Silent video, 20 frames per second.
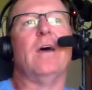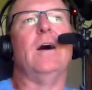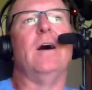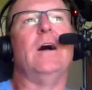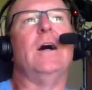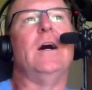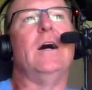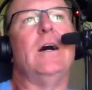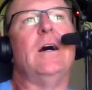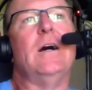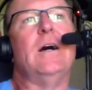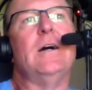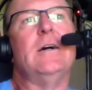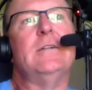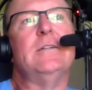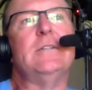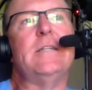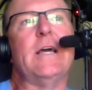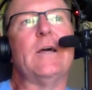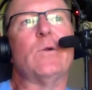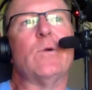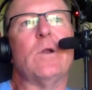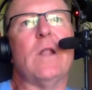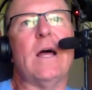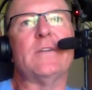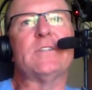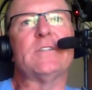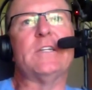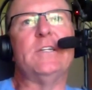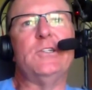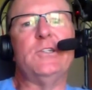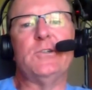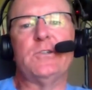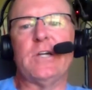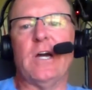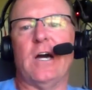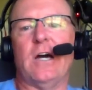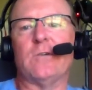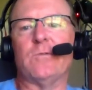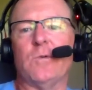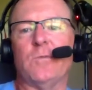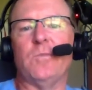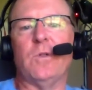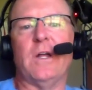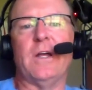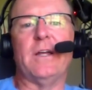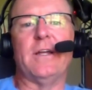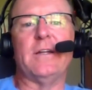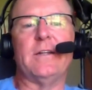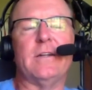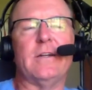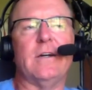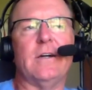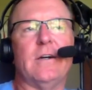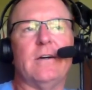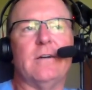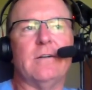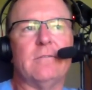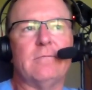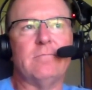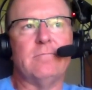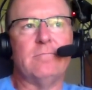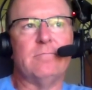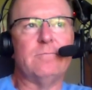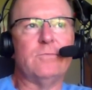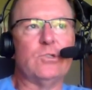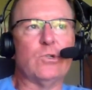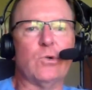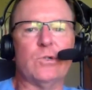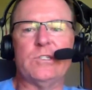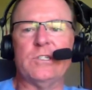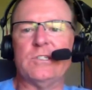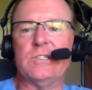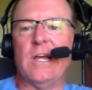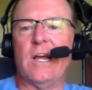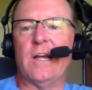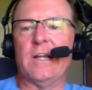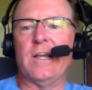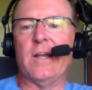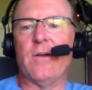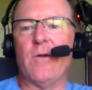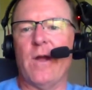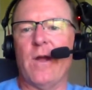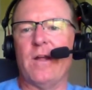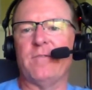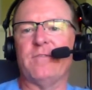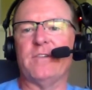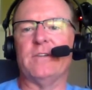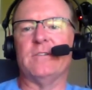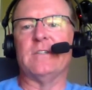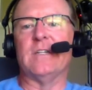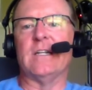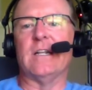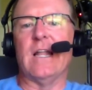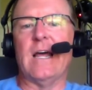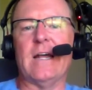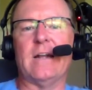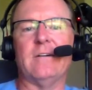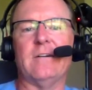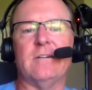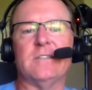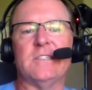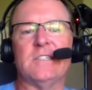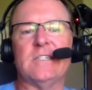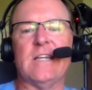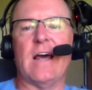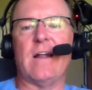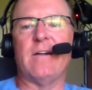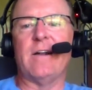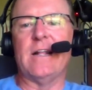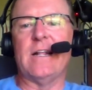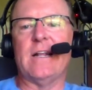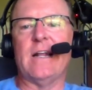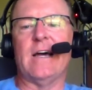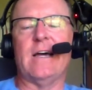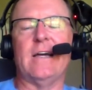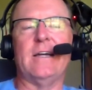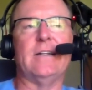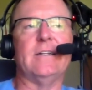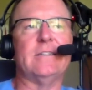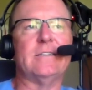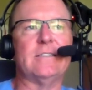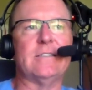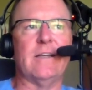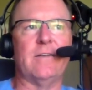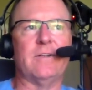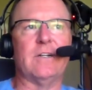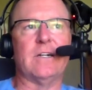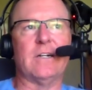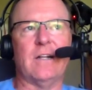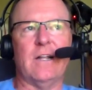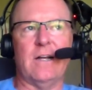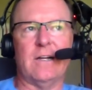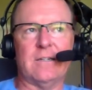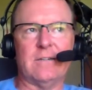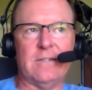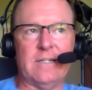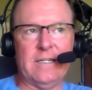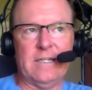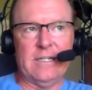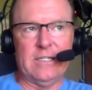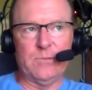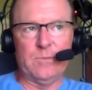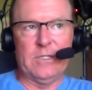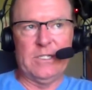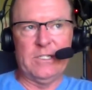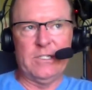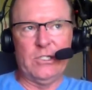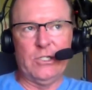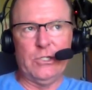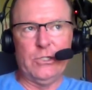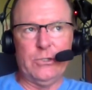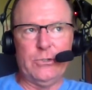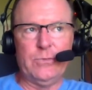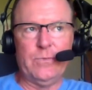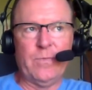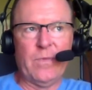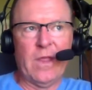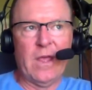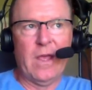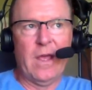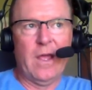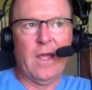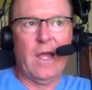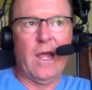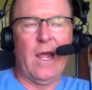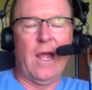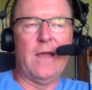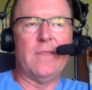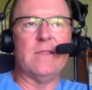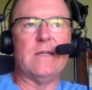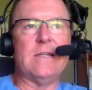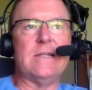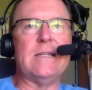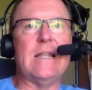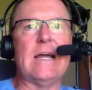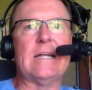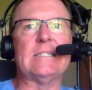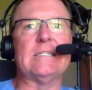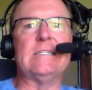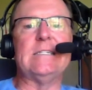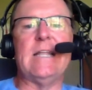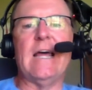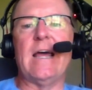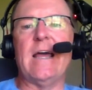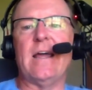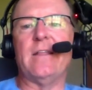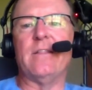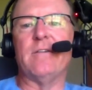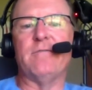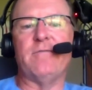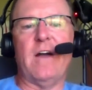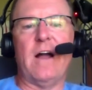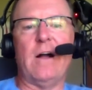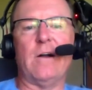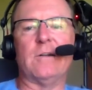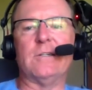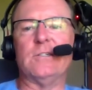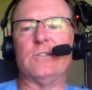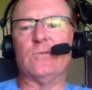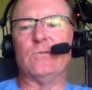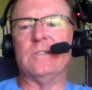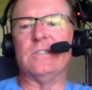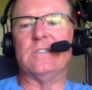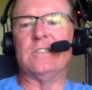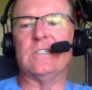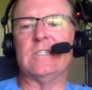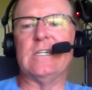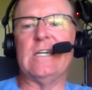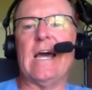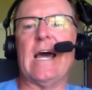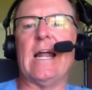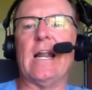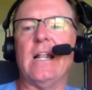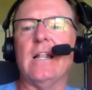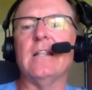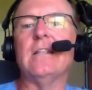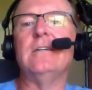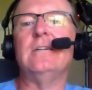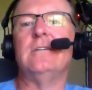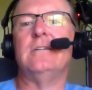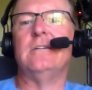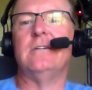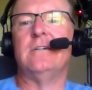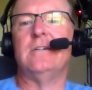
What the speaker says: Dan Orlovsky and UConn were playing Georgia Tech at Grant Field in Atlanta on Saturday night at 7:00 on ESPNU, and the next day the Falcons were in Seattle,